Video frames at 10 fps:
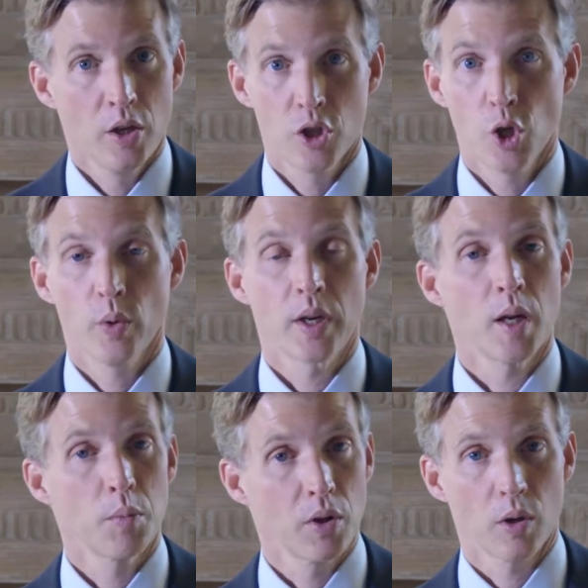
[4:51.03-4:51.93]
to
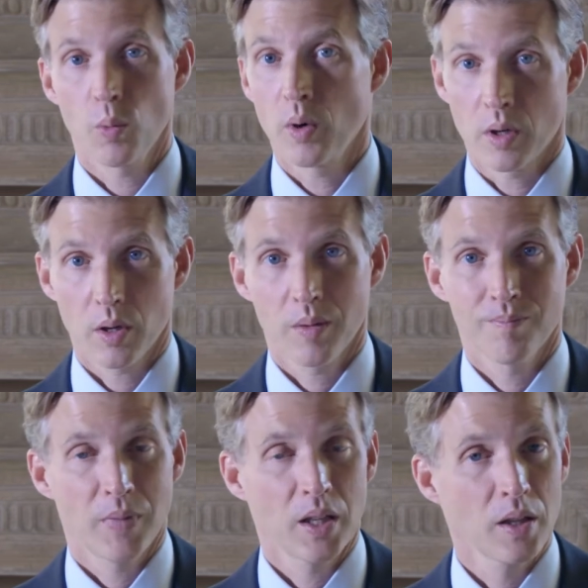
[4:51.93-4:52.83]
enable our work.
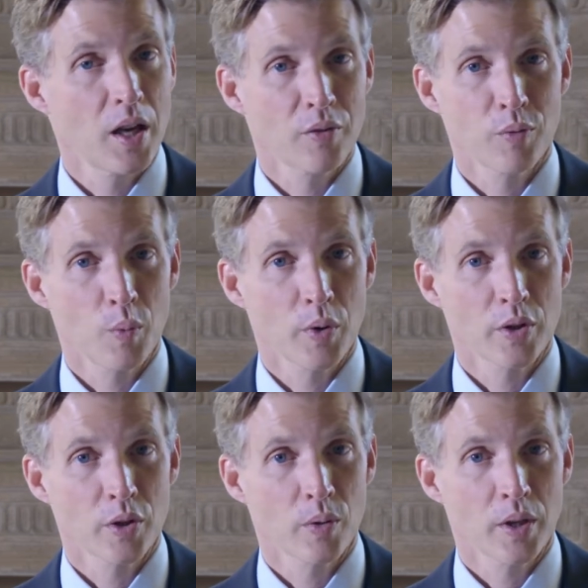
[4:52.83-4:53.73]
A lot of what we're
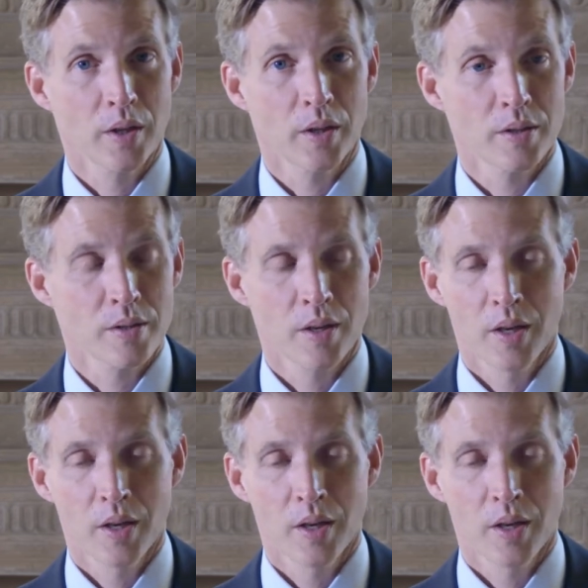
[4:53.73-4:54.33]
doing is